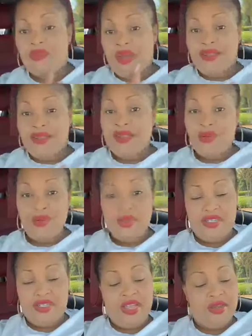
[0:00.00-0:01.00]
This pasta we're
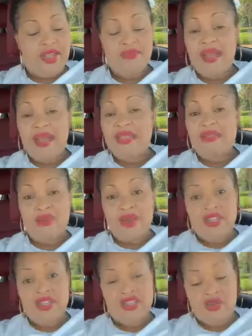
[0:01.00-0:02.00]
going to share. That's my
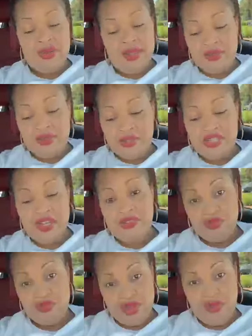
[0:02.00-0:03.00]
greedy. She don't like to
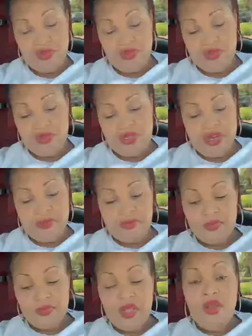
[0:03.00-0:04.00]
share. Today we're going to share.
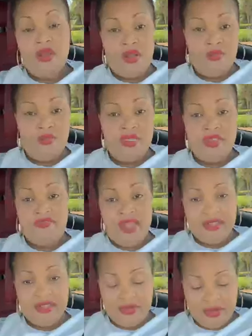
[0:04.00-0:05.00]
Come see
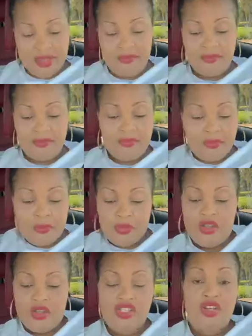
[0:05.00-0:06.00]
fight, okay?
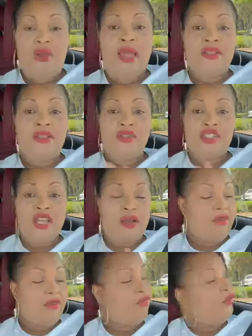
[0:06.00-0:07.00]
She don't like to
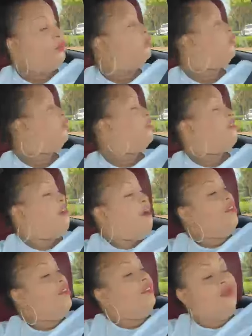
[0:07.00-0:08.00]
share her food.
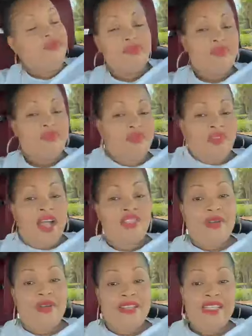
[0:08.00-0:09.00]

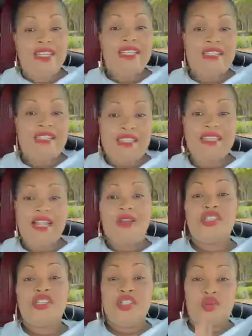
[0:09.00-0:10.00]
That's why she sit
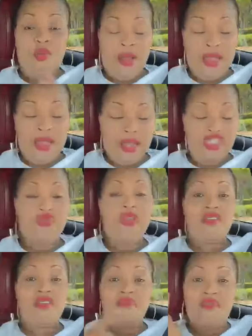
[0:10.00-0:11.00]
down, she quiet, she
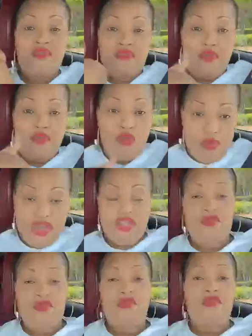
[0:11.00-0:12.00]
make me full with
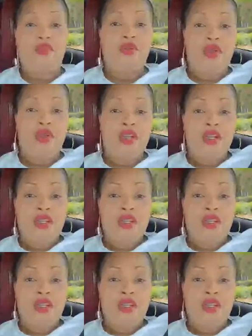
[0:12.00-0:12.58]
this fufu.